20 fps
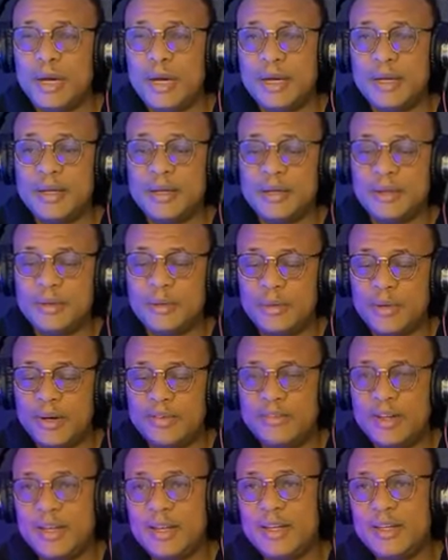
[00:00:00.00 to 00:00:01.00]
by
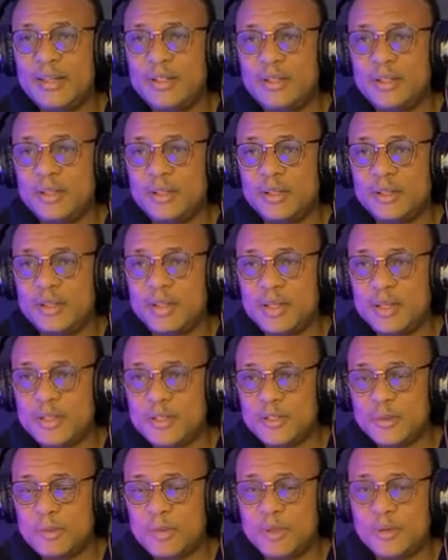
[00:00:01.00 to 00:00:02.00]
revelation,
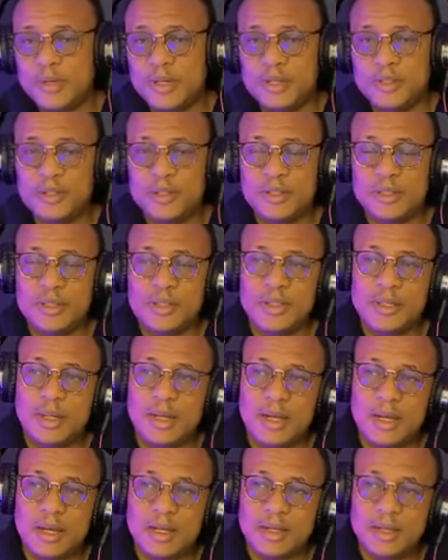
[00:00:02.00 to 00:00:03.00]

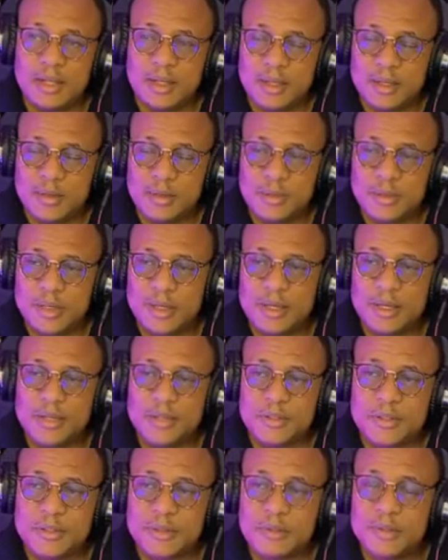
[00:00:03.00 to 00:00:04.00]
inspiration, and
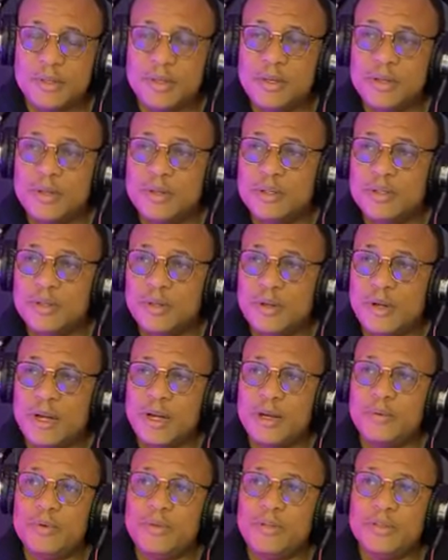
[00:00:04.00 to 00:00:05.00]
illumination.
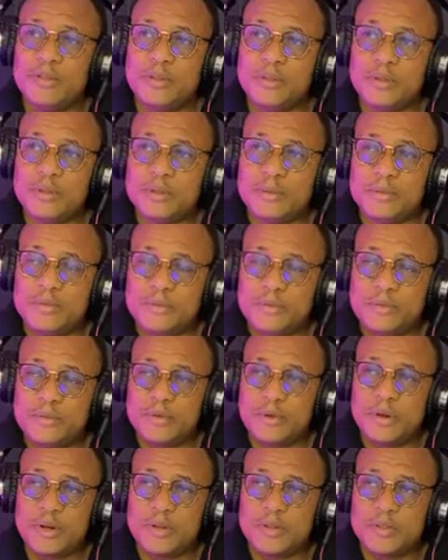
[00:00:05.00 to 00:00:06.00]
So I want to
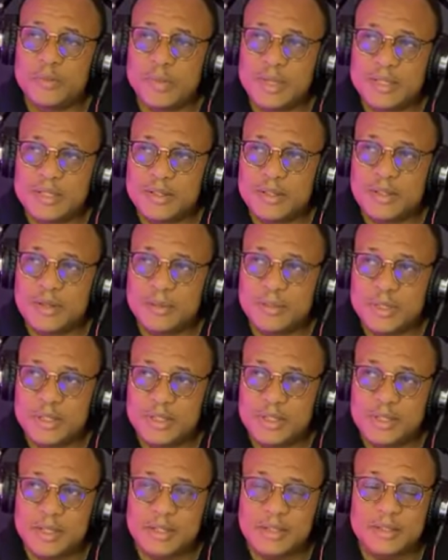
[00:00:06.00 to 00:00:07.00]
focus my
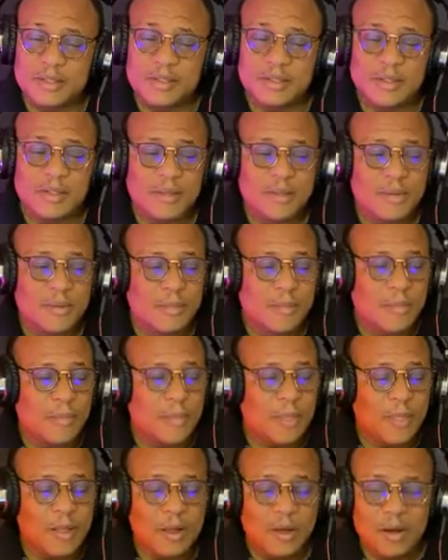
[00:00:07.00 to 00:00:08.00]
subject
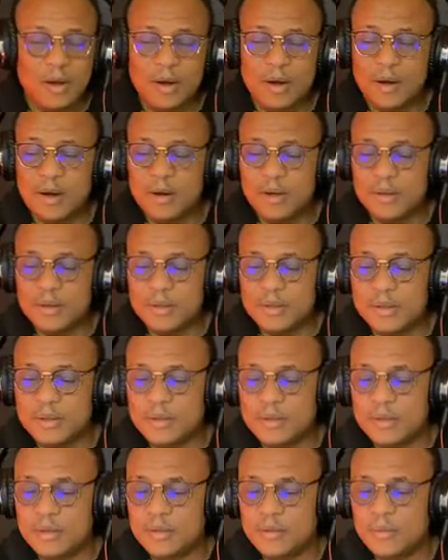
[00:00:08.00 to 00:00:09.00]

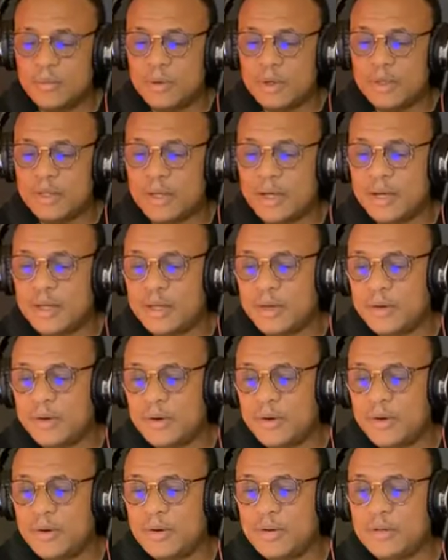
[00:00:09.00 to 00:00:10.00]
on what I
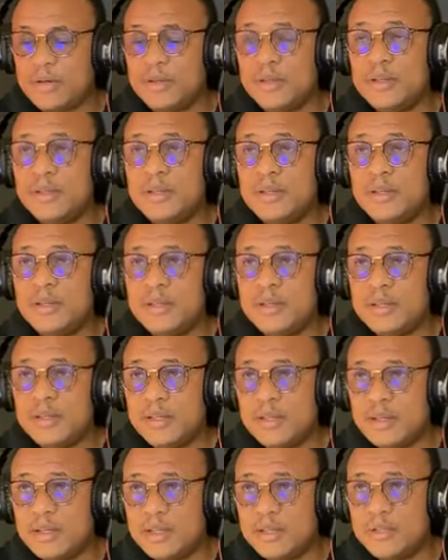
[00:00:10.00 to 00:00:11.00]
call
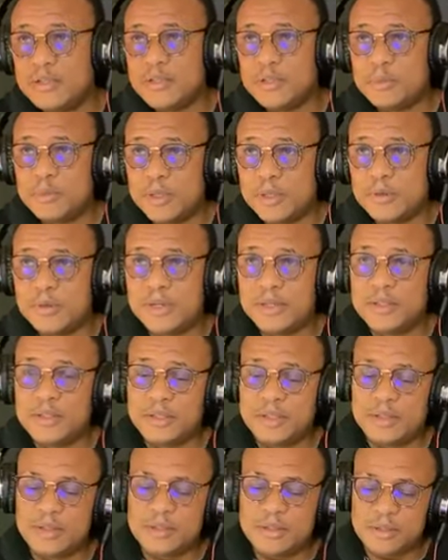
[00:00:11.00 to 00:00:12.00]

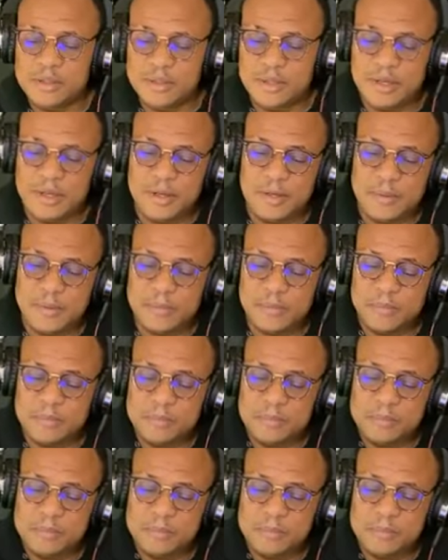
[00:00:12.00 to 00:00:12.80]
inspiration today.